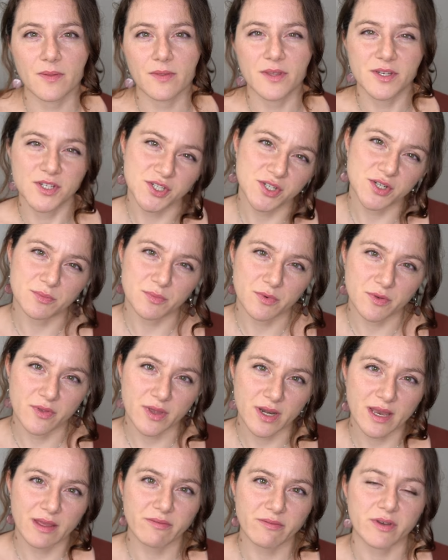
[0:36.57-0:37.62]
This year more
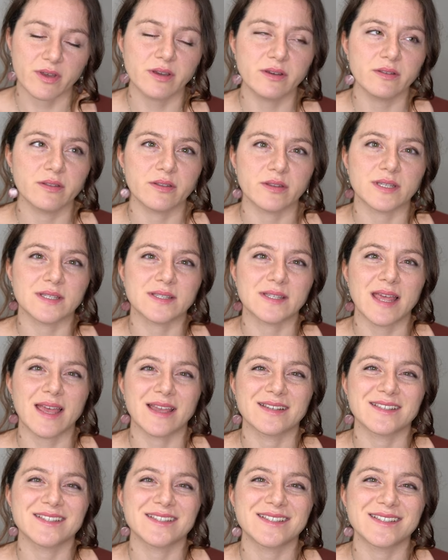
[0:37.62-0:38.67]
than ever, this
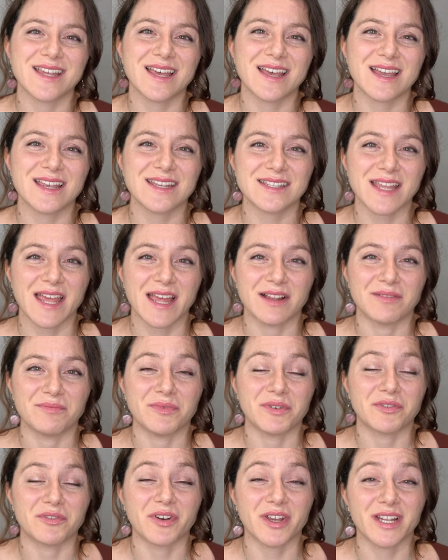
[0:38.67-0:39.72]
exercise helped
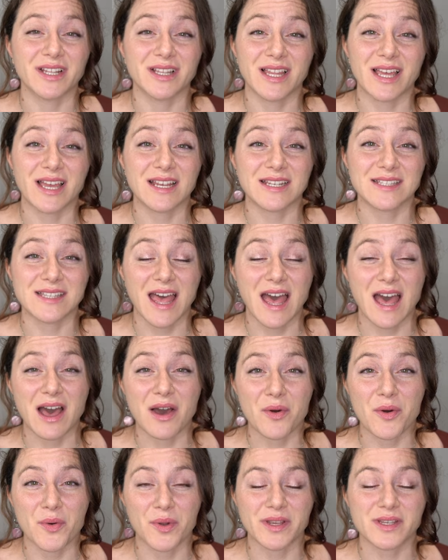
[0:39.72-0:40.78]
me realize
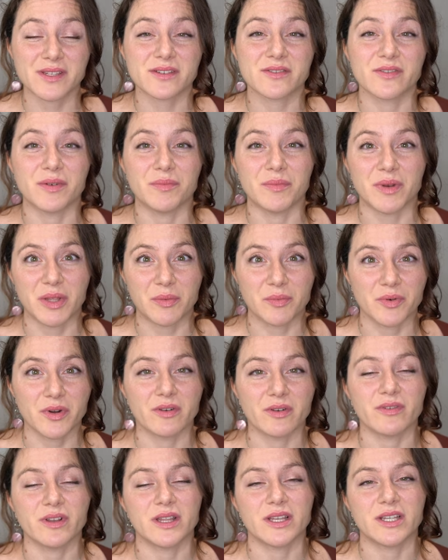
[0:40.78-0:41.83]
how extremely
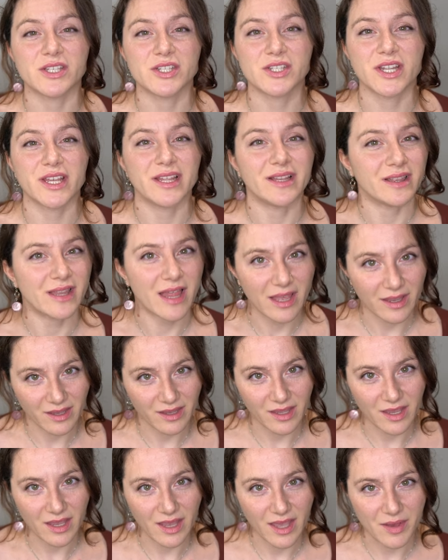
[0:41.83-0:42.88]
privileged and
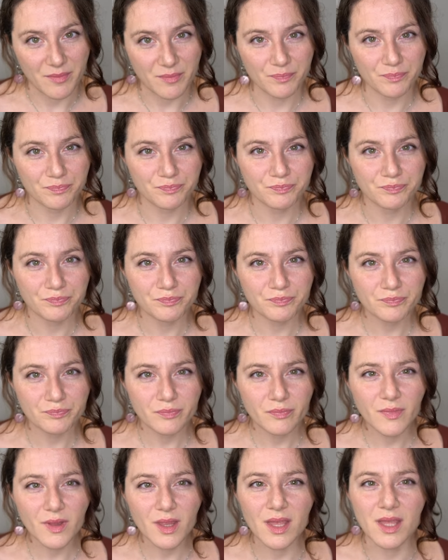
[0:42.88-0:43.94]
lucky I
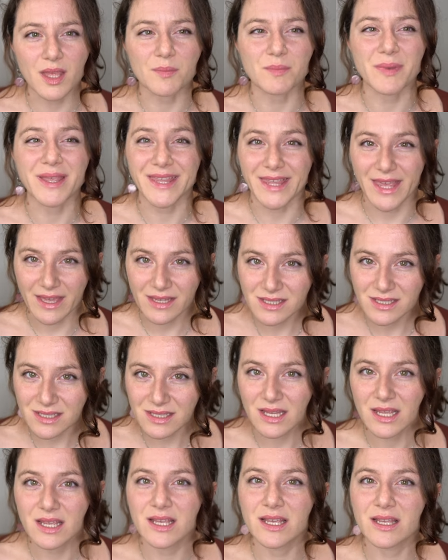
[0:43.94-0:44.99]
am. Yes,
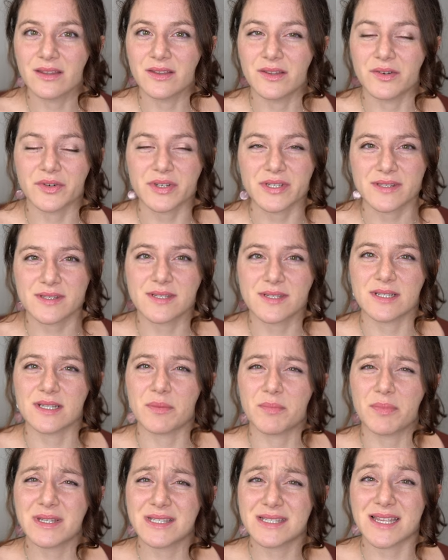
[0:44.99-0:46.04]
there is still a
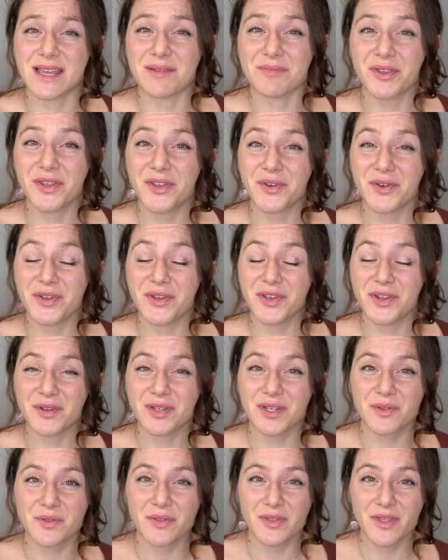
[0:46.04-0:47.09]
pandemic going
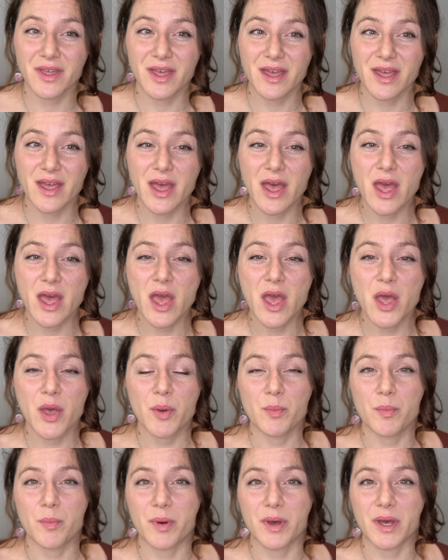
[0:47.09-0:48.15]
on out there,
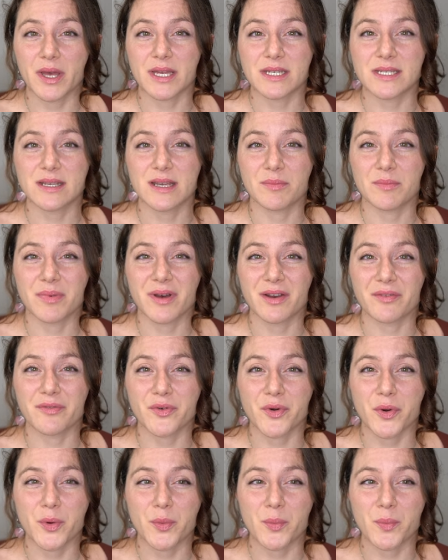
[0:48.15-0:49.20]
but apart
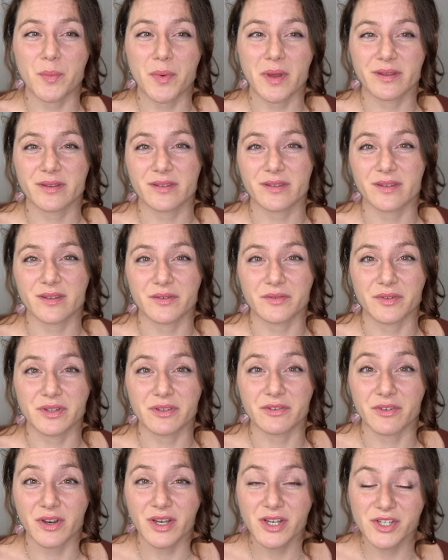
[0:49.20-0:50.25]
from masks and
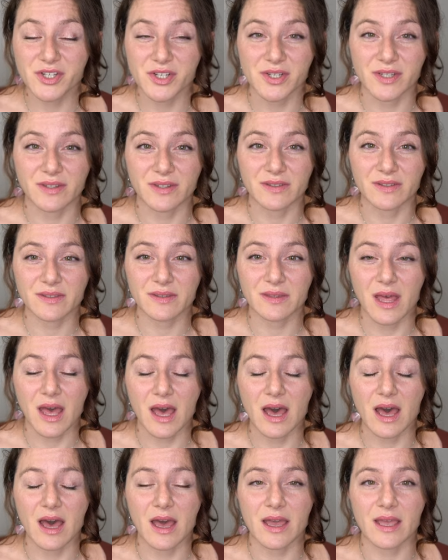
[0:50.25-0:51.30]
restrictions,
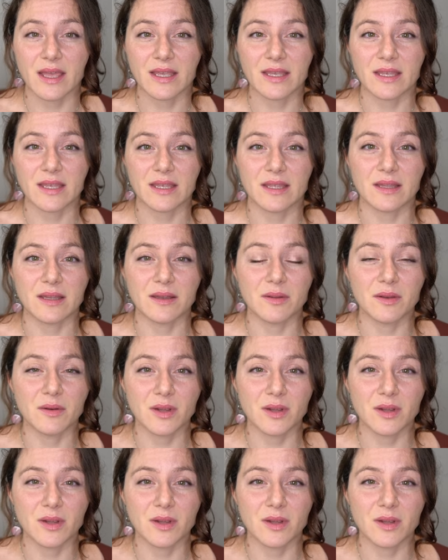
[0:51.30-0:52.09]
I